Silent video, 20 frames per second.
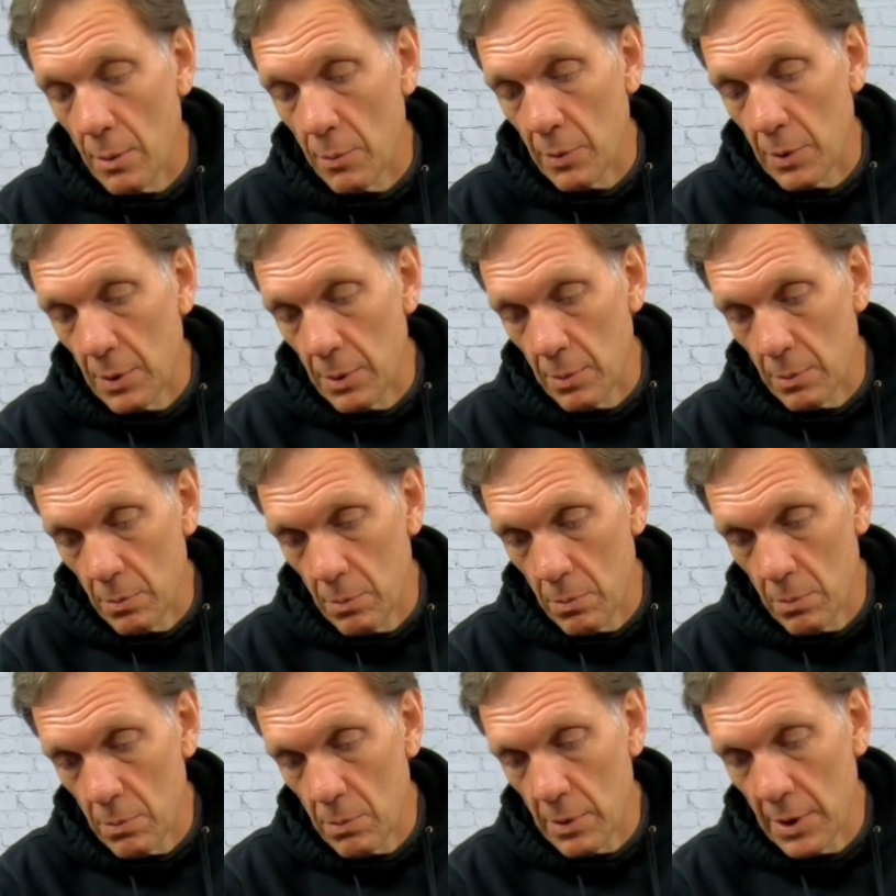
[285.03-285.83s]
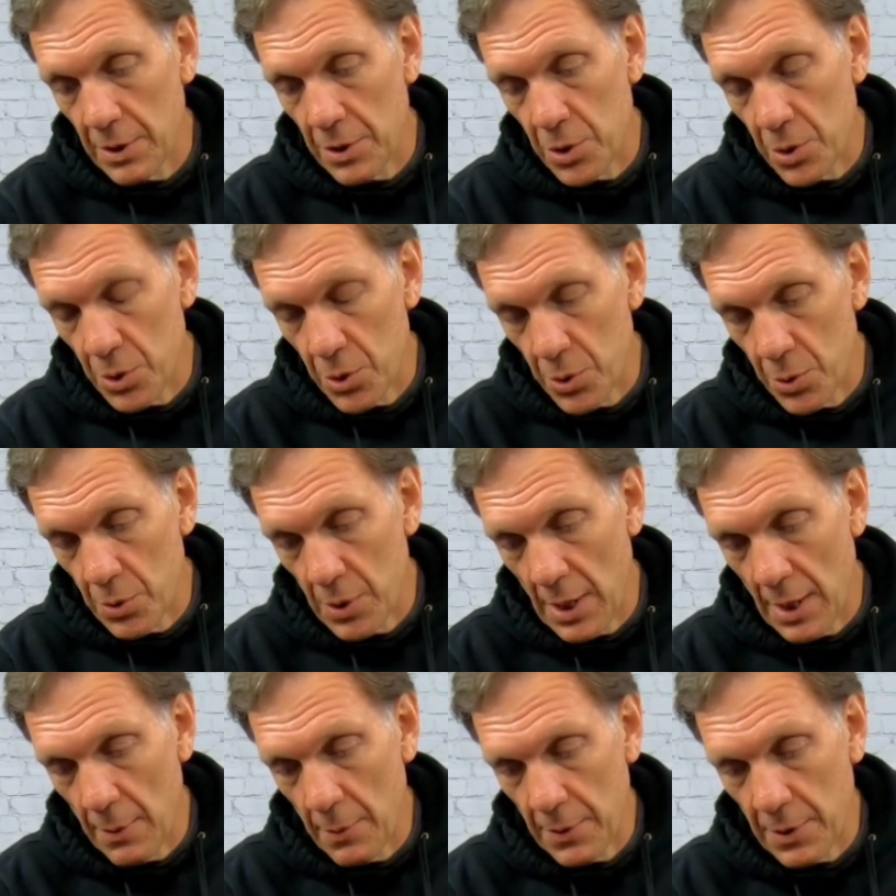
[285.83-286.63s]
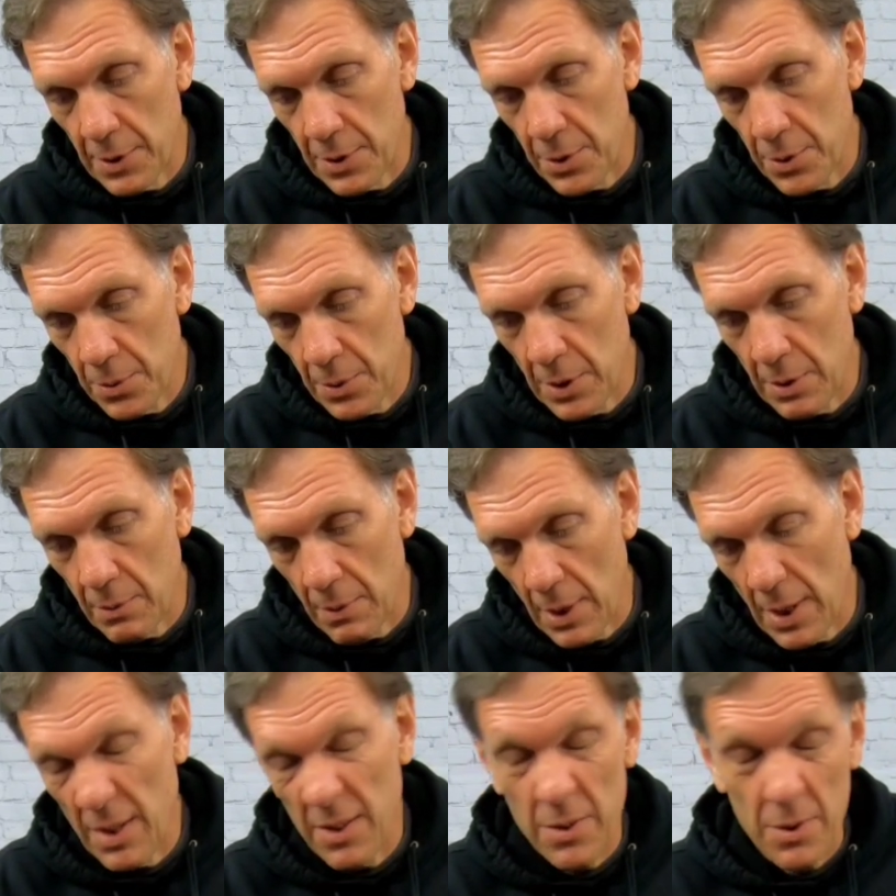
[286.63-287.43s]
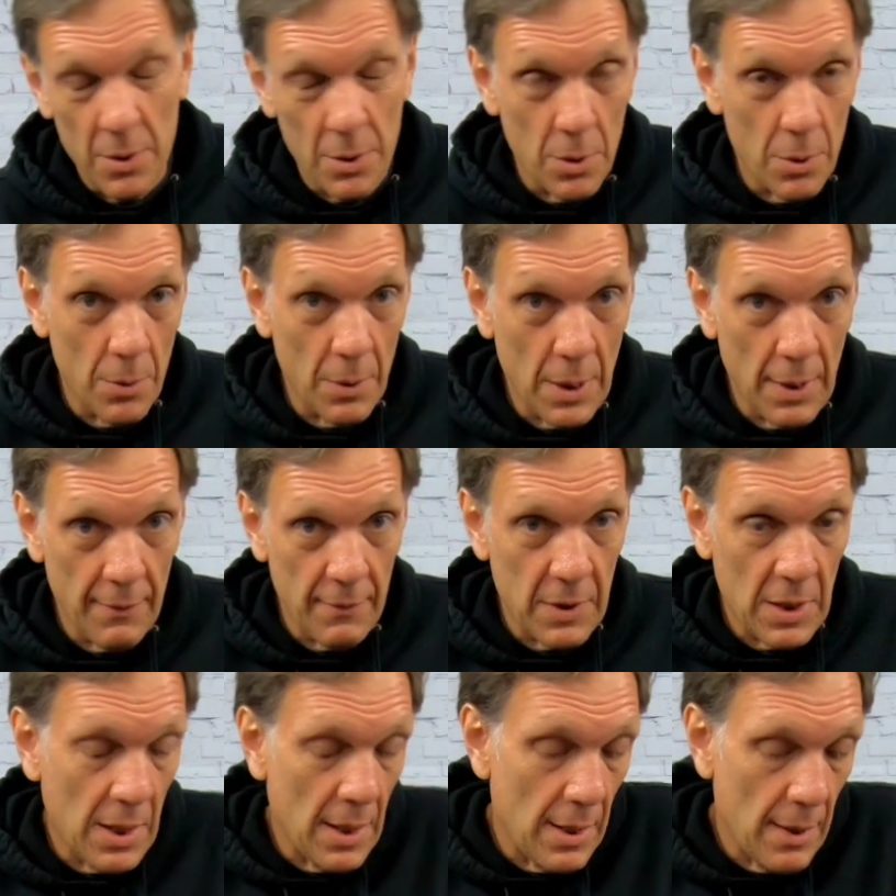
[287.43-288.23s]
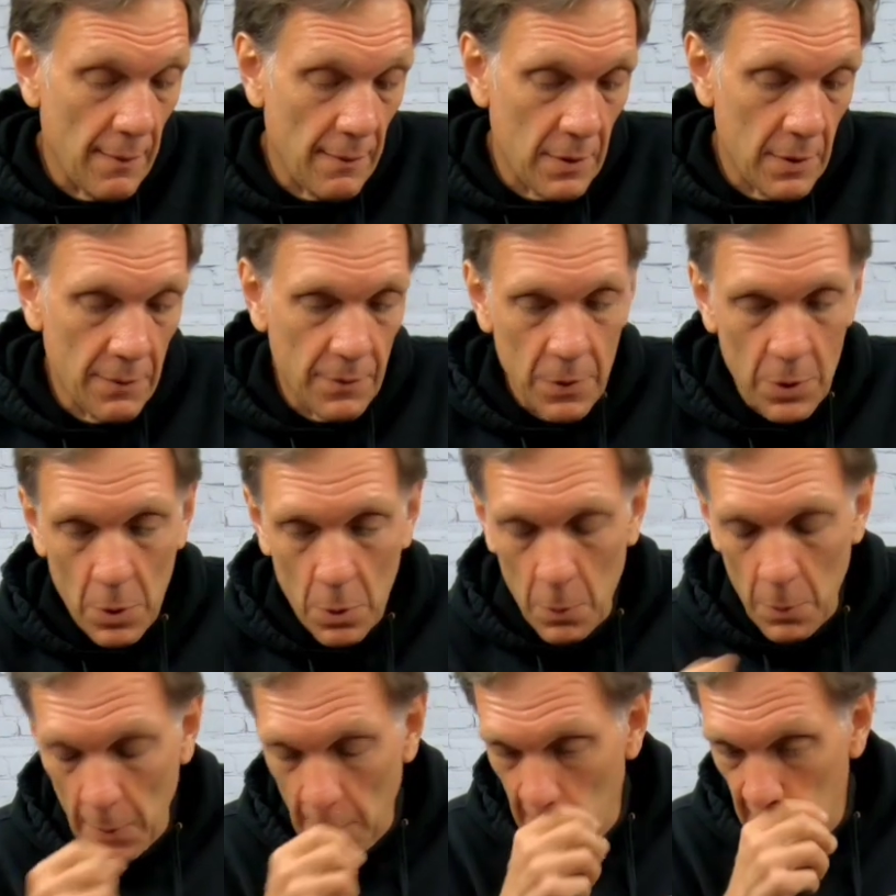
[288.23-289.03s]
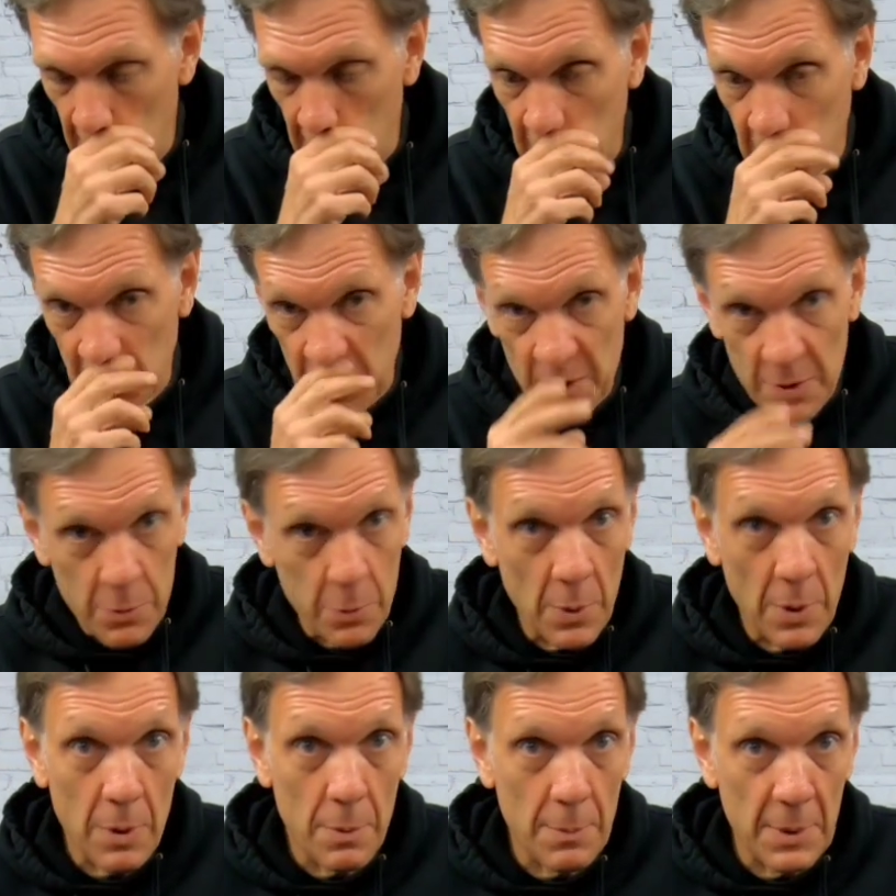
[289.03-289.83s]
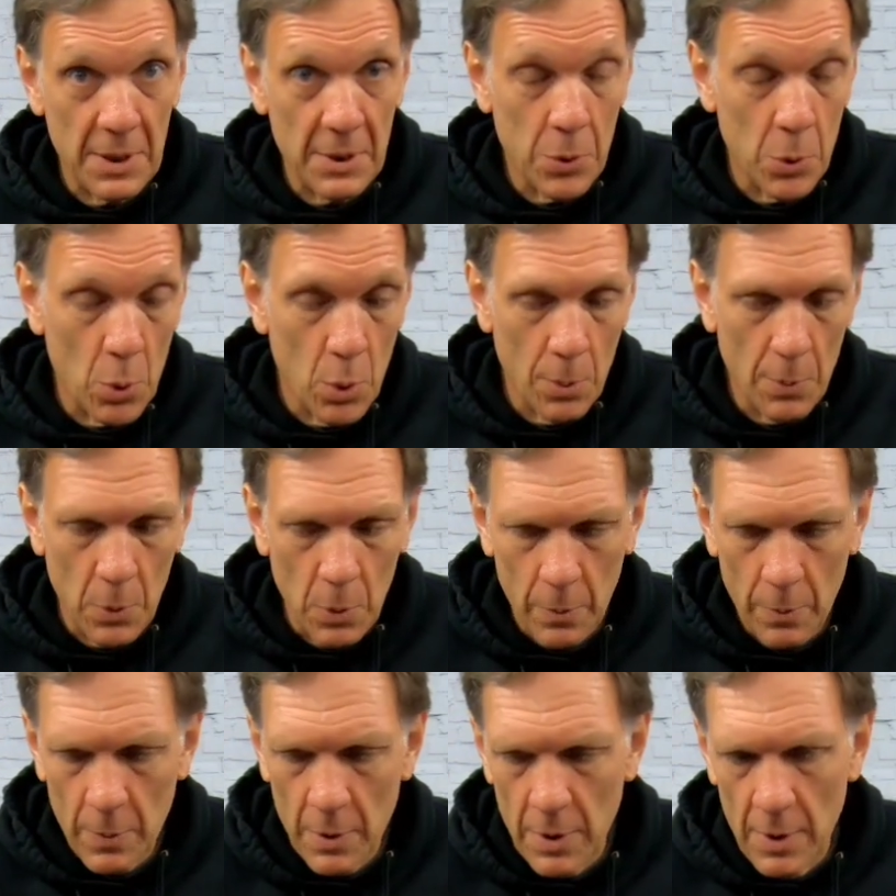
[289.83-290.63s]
We let you do that with a tuning rod, so you don't have to have it if you don't want. You can just run them like normal.